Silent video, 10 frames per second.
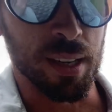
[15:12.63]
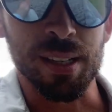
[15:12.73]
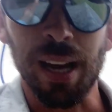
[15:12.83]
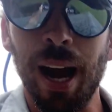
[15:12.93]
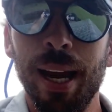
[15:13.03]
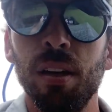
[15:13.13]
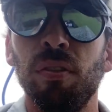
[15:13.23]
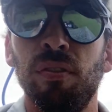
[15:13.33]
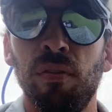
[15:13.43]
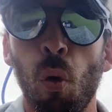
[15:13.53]
designed
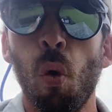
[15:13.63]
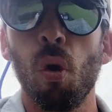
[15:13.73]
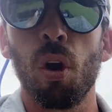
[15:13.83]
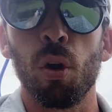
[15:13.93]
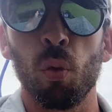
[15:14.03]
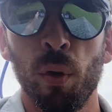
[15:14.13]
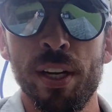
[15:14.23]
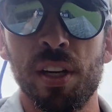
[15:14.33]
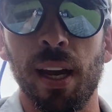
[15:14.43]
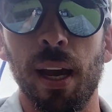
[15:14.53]
for
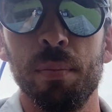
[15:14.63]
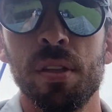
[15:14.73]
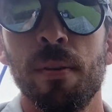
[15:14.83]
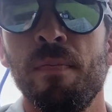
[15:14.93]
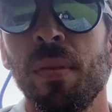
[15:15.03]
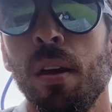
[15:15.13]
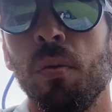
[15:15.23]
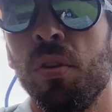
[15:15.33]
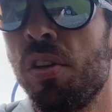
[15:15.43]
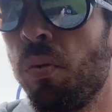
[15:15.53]
ridge caps,
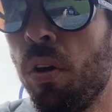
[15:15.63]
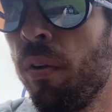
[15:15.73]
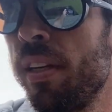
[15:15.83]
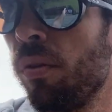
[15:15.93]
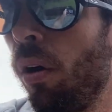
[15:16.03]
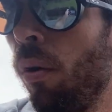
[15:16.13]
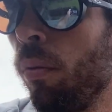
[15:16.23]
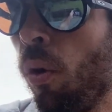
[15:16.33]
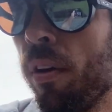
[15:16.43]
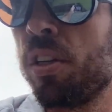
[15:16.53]
which is one reason why we're
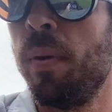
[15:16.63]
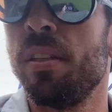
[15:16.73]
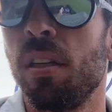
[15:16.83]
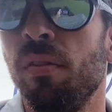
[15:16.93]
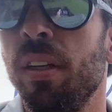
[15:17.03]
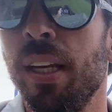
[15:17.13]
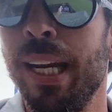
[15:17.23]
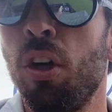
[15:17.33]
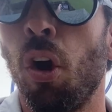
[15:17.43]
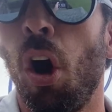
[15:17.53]
more expensive.
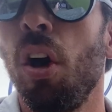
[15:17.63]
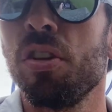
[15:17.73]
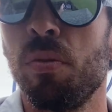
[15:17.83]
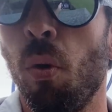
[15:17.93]
It costs